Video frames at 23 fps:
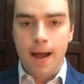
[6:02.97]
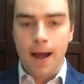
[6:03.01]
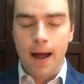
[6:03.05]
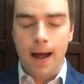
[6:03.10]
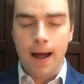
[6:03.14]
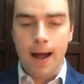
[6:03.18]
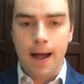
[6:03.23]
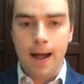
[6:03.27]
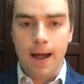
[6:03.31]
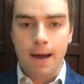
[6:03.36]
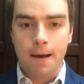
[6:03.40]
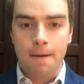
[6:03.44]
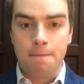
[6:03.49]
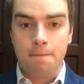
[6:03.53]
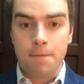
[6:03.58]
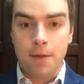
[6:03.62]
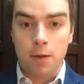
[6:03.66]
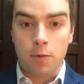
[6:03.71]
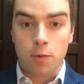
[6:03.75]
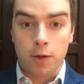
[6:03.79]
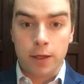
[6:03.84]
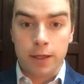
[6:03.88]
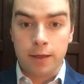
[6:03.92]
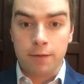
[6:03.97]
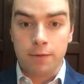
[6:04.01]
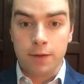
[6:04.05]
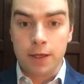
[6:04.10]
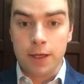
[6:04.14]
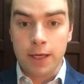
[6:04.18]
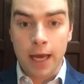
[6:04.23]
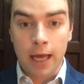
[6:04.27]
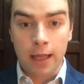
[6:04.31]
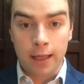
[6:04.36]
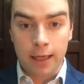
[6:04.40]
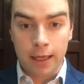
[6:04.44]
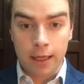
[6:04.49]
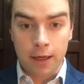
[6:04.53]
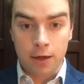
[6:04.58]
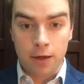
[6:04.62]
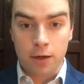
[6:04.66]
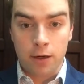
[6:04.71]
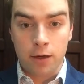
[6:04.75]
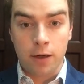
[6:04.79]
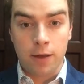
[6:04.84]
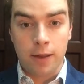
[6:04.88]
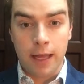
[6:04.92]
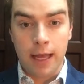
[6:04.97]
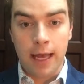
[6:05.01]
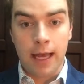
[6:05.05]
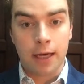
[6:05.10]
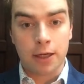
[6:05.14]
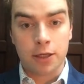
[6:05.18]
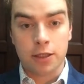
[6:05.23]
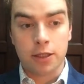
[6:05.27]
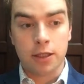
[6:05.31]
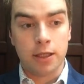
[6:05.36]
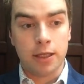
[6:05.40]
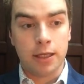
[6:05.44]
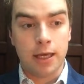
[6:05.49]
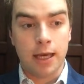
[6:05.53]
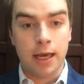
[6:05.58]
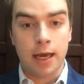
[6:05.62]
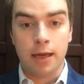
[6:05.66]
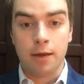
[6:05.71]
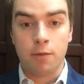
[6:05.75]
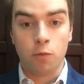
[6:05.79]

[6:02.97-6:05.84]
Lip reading: They were even yelling at her, and they actually